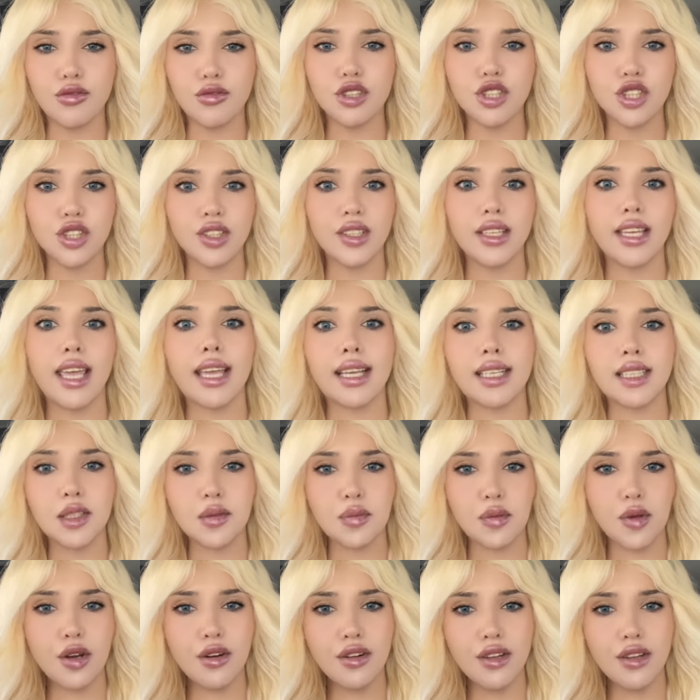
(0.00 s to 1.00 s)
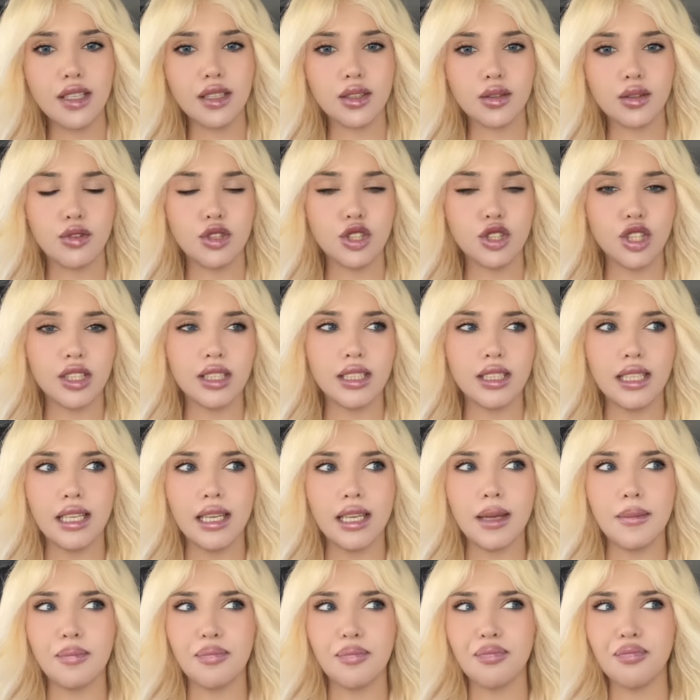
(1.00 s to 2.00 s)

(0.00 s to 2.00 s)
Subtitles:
which is the experience, which is the